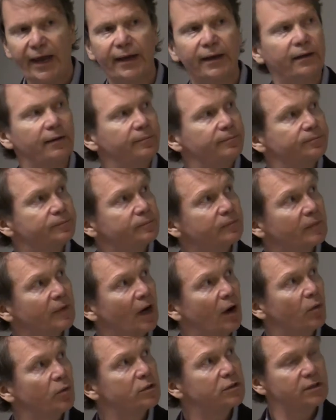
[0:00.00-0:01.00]
ALE,
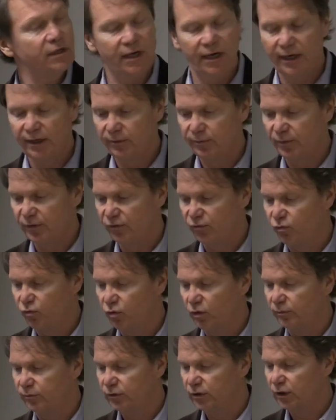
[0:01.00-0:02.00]
how is ALE
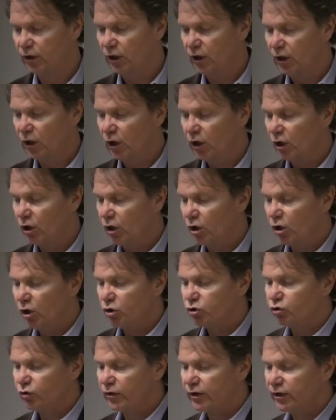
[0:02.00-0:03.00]
performed?
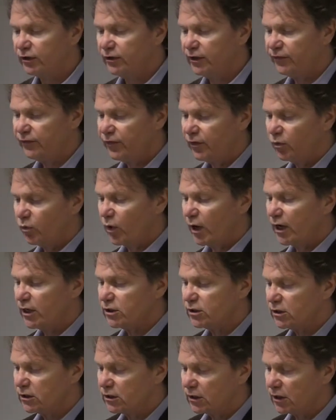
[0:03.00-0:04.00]
So there are different
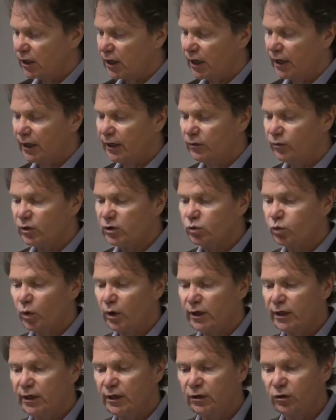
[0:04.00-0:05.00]
ways in which
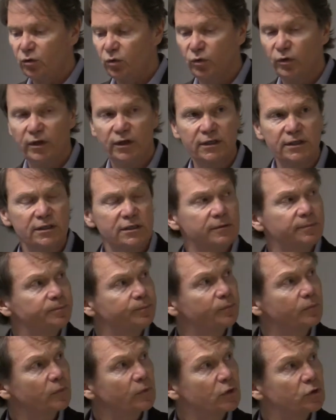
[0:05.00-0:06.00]
one can do this.
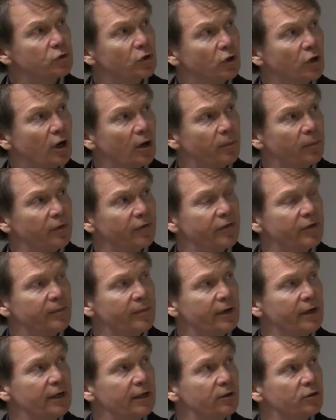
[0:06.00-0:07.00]
So a couple of
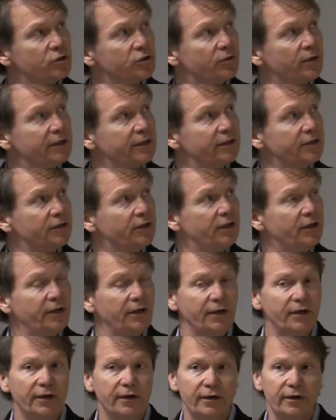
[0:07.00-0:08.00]
them are illustrated
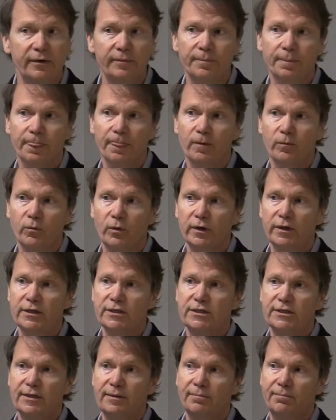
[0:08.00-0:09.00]
here. One
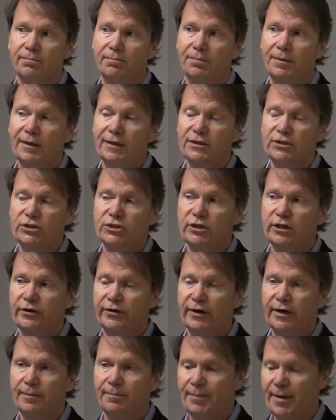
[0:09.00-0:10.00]
is simply
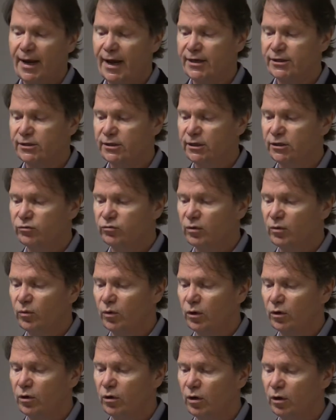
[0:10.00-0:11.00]
serial passage from
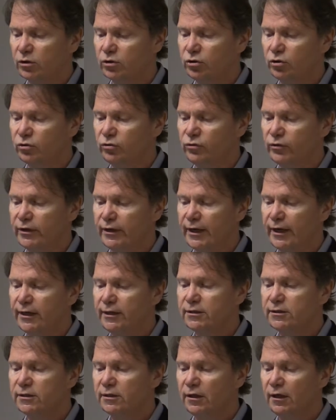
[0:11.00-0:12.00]
one culture to the
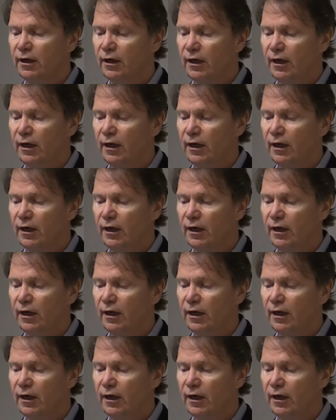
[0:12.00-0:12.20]
next.